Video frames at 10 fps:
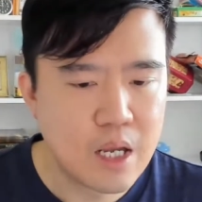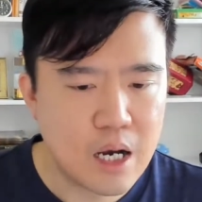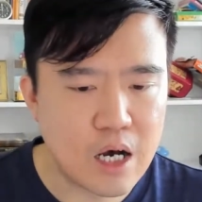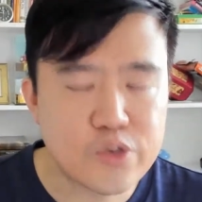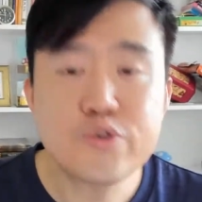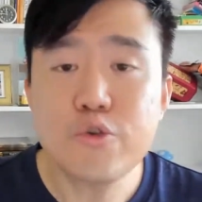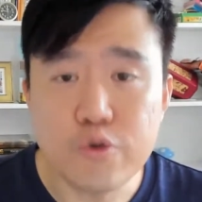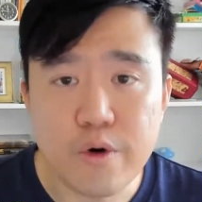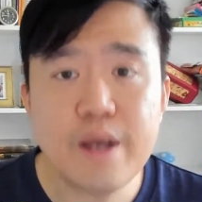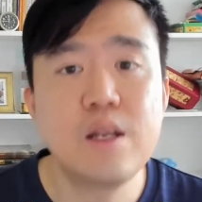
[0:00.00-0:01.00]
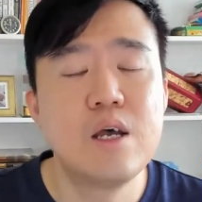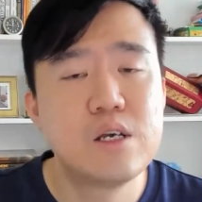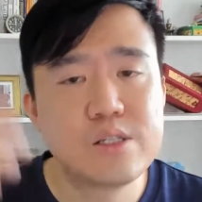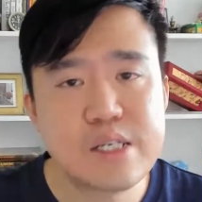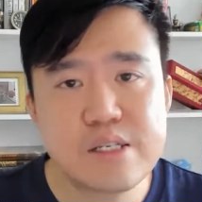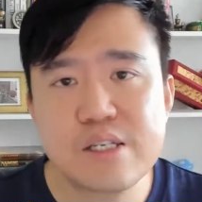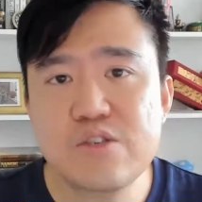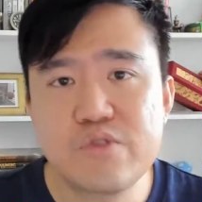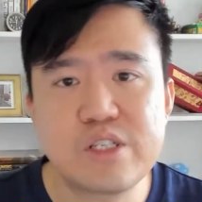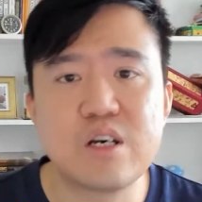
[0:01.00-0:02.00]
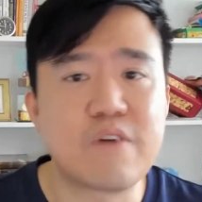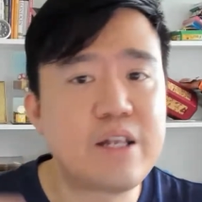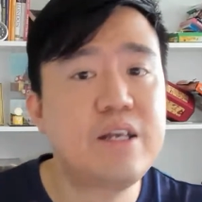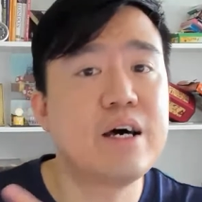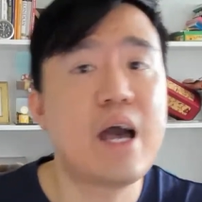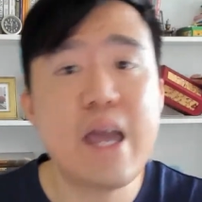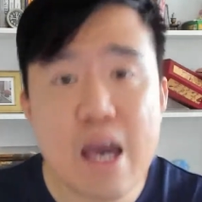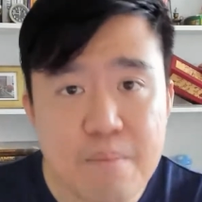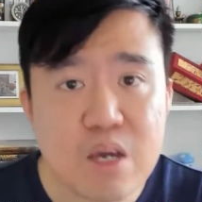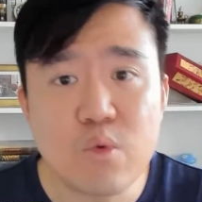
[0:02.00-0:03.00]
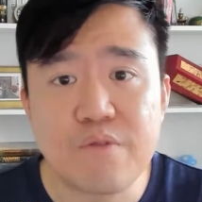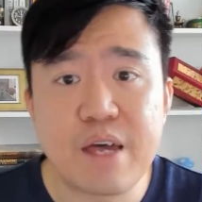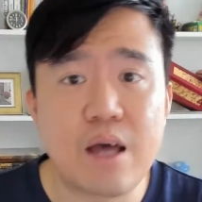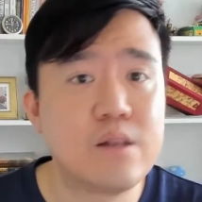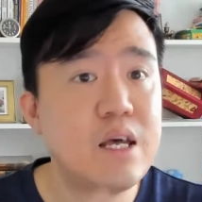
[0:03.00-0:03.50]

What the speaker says: Suku, right? Citizens Reserve. I did an AMA with that.